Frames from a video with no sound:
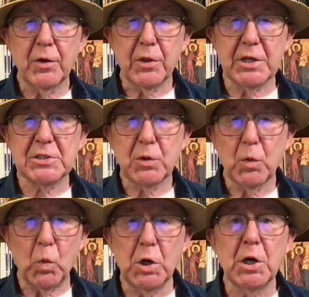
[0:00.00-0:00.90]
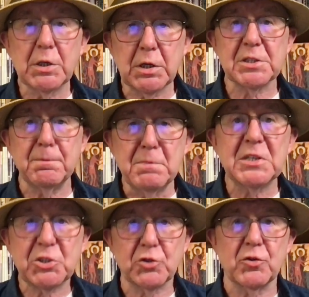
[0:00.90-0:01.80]
this wordless
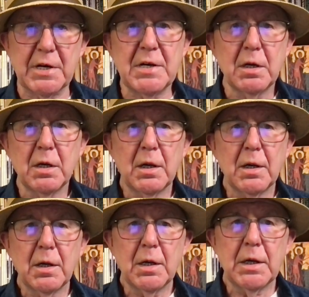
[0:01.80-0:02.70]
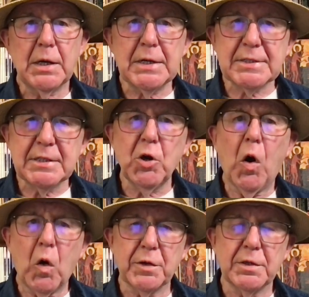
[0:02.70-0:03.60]
mystery, is
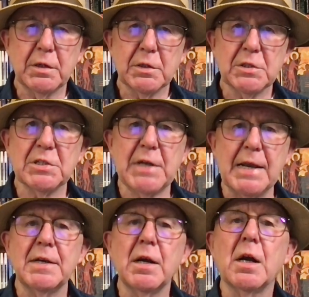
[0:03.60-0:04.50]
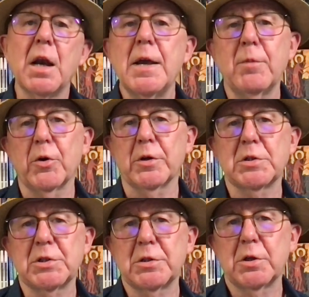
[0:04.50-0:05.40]
God staking a claim on
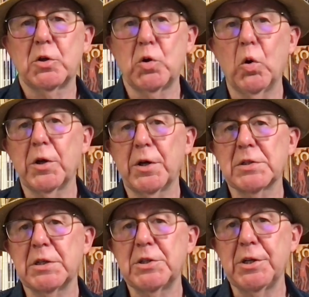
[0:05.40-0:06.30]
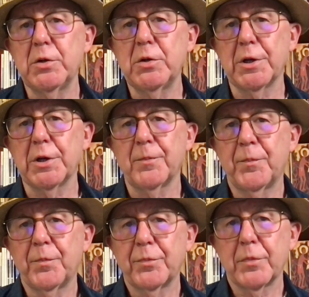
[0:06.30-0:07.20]
us, calling us into union.
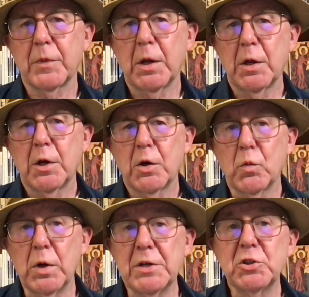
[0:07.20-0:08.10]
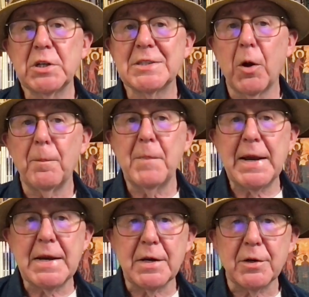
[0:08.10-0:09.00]
Religion is not
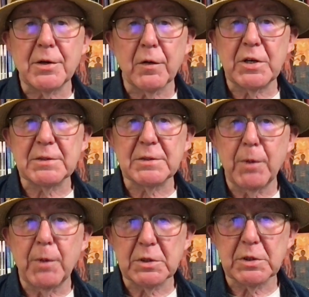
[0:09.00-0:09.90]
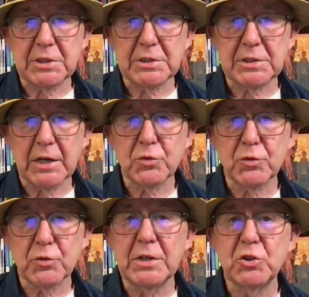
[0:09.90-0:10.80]
made of these moments, he says.
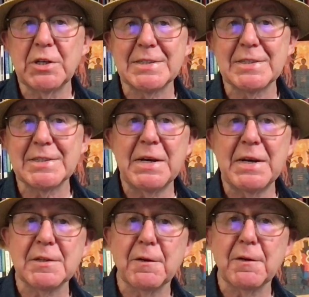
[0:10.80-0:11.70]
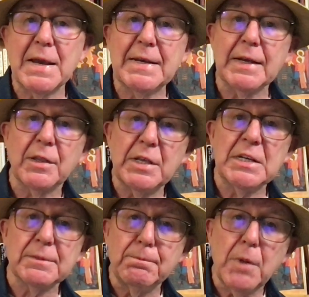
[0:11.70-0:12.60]
Religion is the means of making
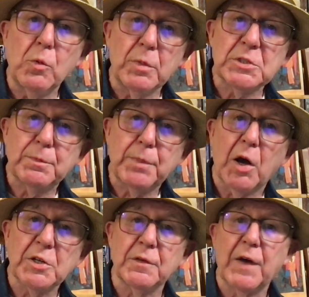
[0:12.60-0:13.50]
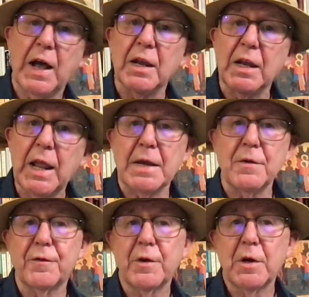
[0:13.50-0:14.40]
these moments part of our life